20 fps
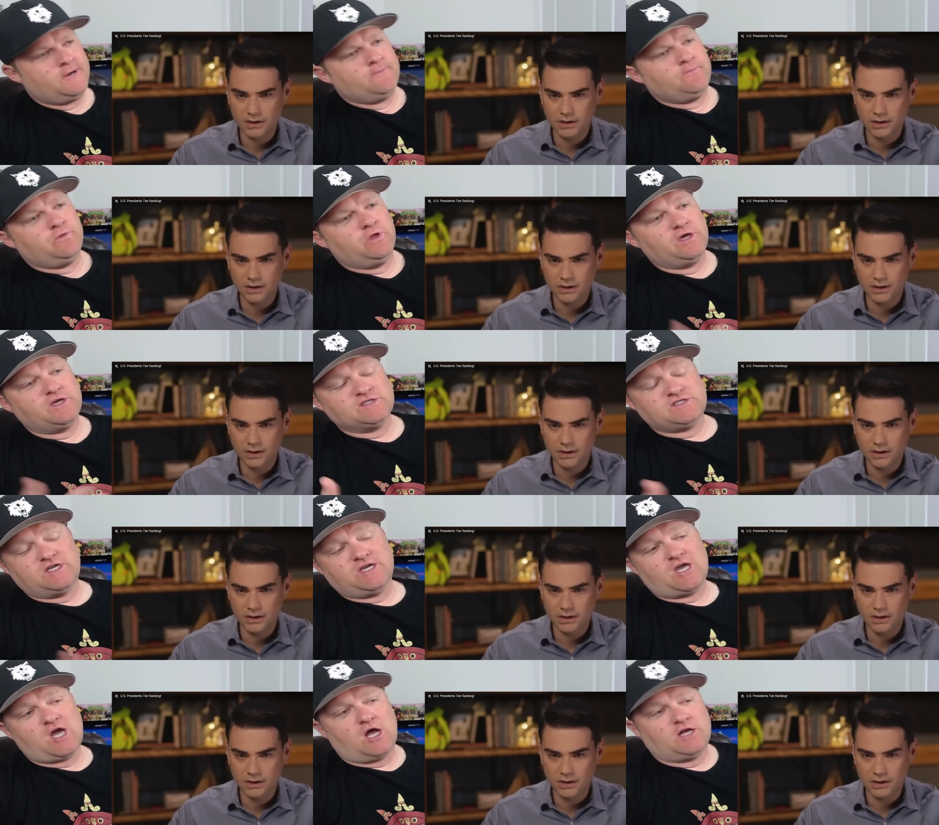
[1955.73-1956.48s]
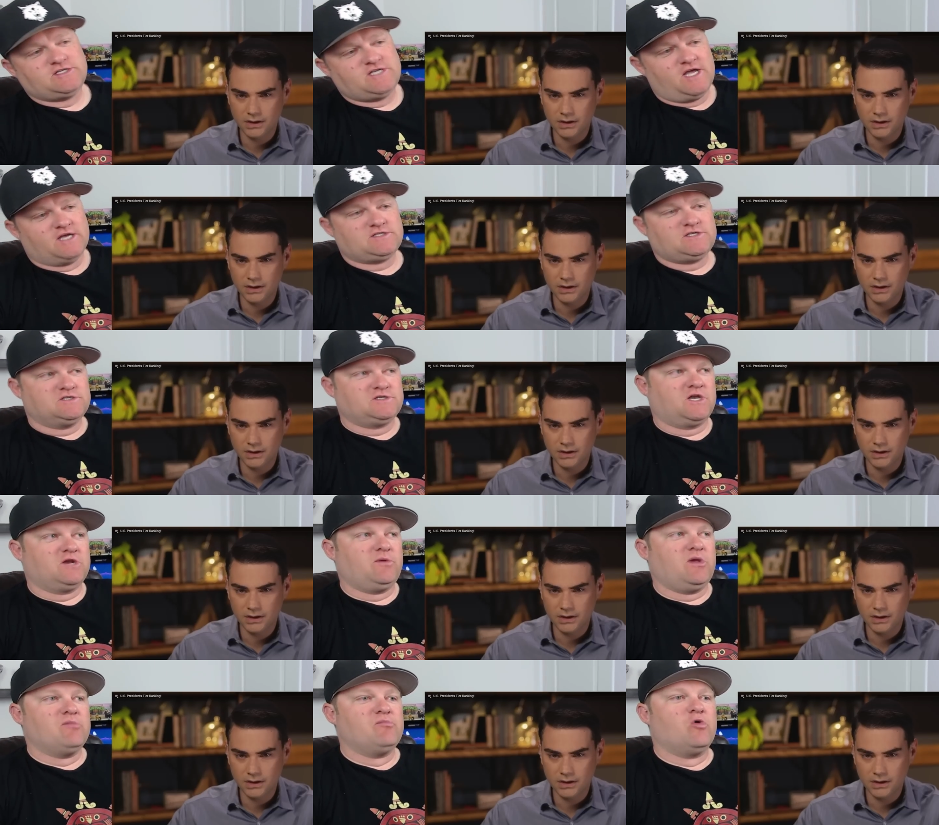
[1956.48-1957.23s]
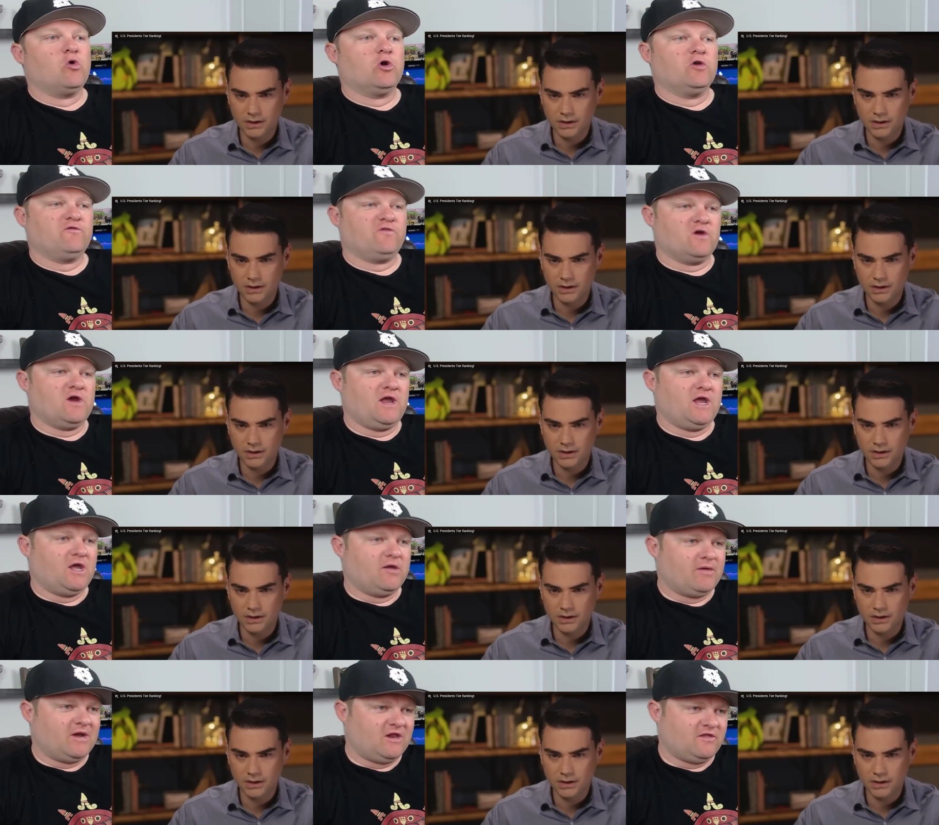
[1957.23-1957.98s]
Speaker 1: you can see context is going to be important for
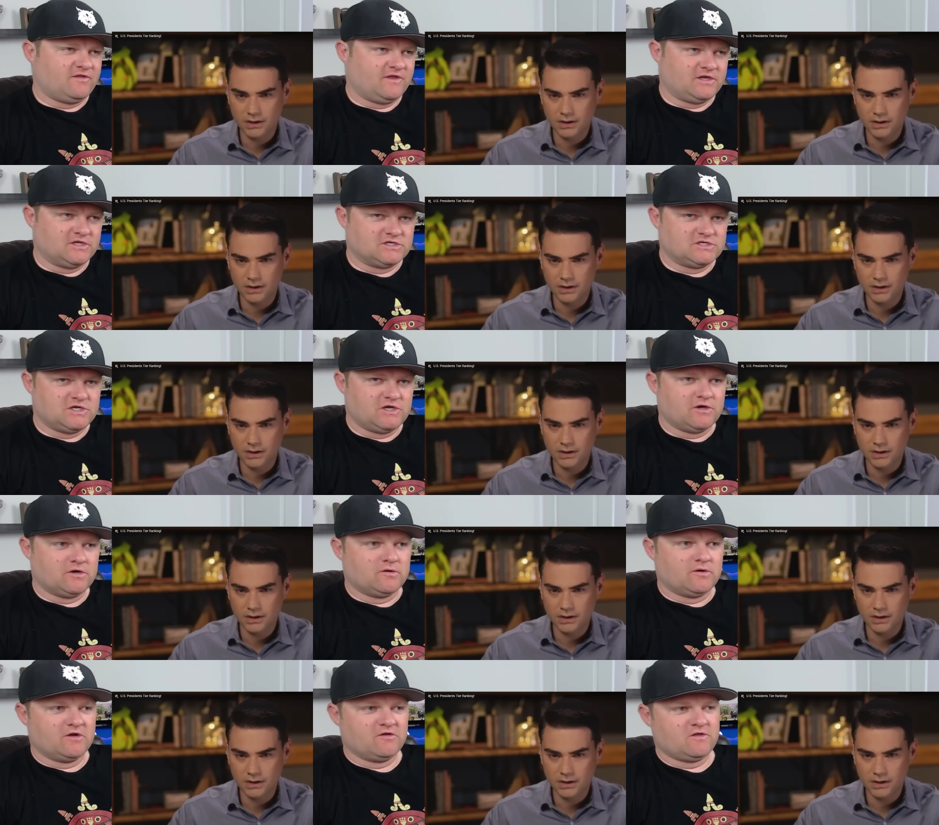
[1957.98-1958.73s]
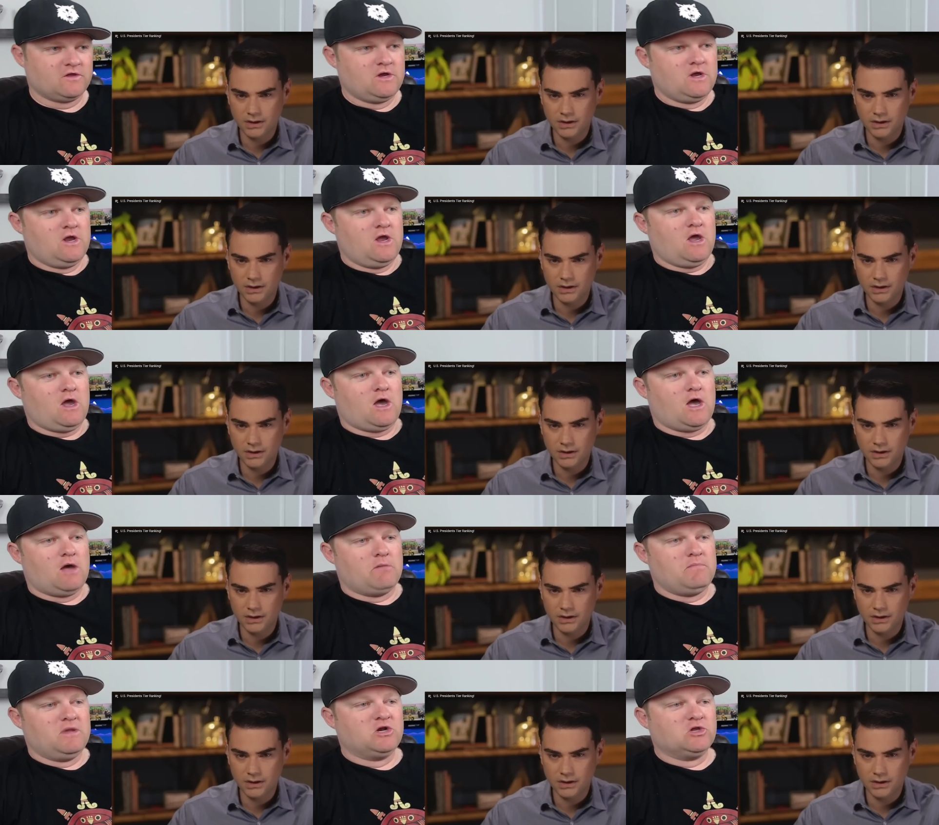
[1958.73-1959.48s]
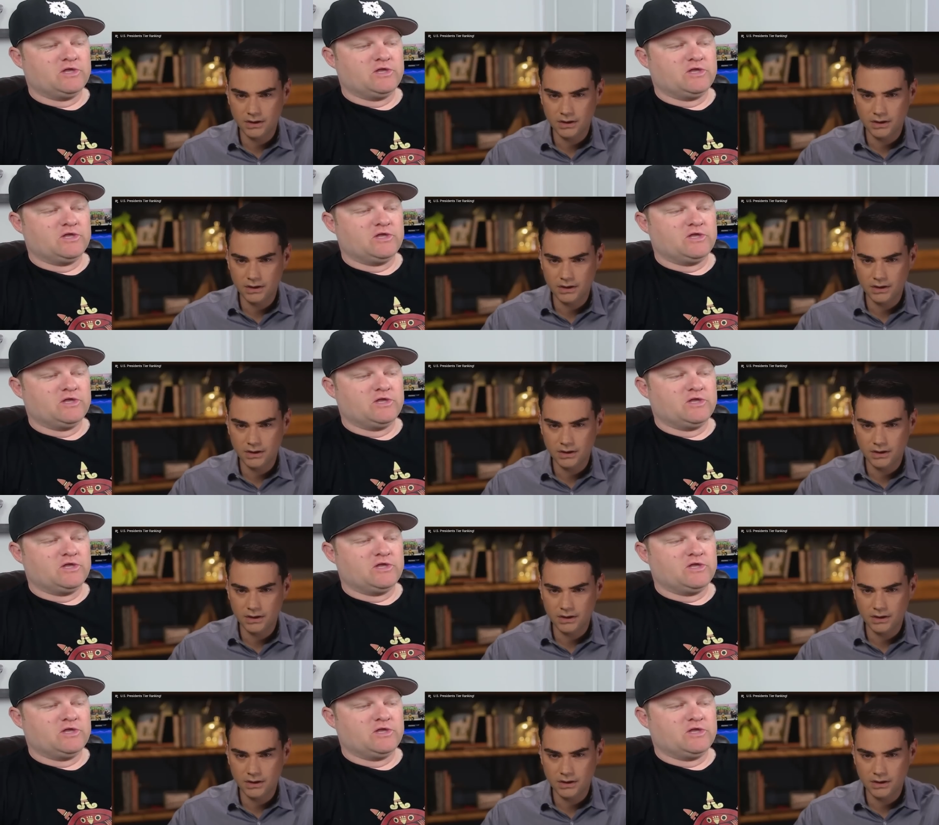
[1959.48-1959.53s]
him, anything to deal with Middle